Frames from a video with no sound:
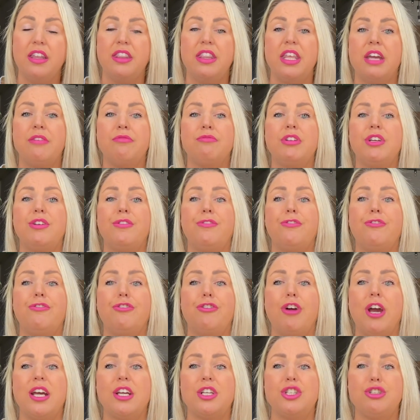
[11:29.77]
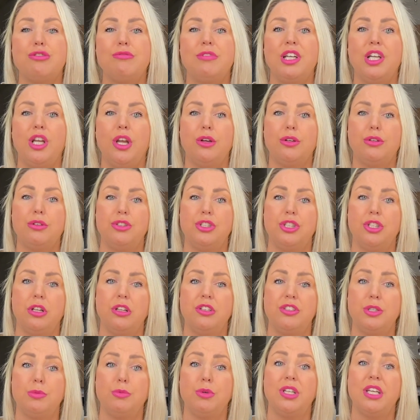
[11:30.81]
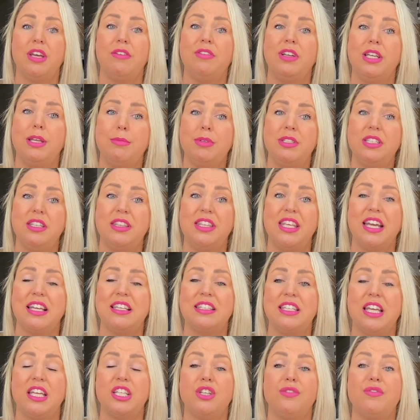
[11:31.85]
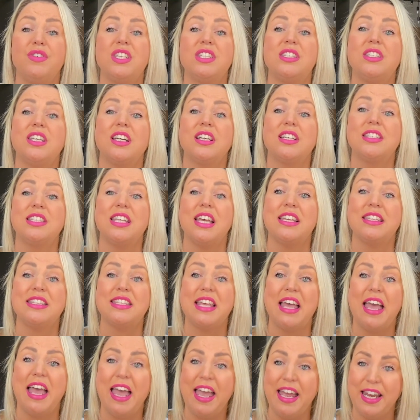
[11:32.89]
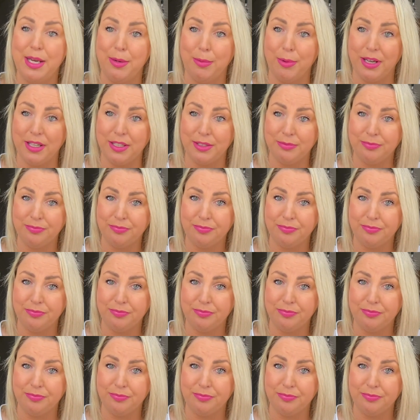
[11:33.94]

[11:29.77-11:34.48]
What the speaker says: then refractory local geology would have limited the extent of its success anyway.